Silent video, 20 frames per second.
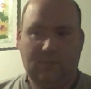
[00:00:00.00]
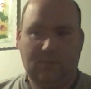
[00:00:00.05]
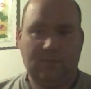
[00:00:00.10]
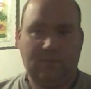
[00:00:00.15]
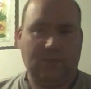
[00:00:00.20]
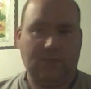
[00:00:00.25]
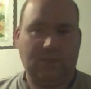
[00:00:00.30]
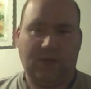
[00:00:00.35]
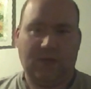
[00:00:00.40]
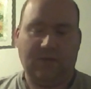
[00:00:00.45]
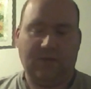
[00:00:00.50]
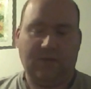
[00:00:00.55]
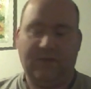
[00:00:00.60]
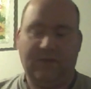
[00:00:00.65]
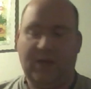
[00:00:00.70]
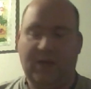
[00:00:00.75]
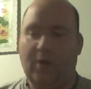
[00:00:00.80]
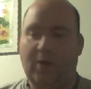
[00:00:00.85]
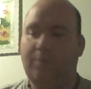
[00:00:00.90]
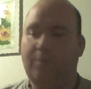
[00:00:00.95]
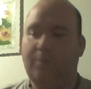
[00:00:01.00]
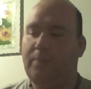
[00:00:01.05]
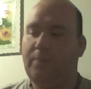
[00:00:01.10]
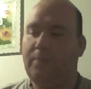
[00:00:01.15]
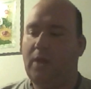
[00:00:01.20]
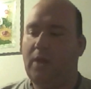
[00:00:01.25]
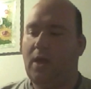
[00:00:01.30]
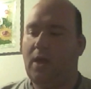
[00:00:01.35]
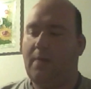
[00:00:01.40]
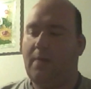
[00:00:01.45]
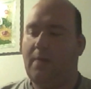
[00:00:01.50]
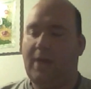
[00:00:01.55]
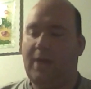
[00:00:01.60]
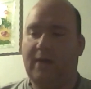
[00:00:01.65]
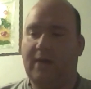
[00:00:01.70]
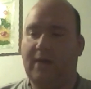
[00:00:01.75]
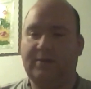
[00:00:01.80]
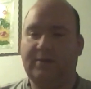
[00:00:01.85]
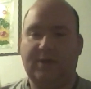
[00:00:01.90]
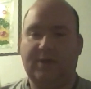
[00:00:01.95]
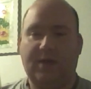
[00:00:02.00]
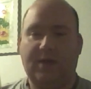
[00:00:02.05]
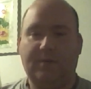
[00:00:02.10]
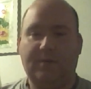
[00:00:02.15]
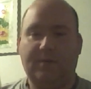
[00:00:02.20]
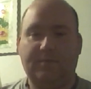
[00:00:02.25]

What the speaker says: little video about uh,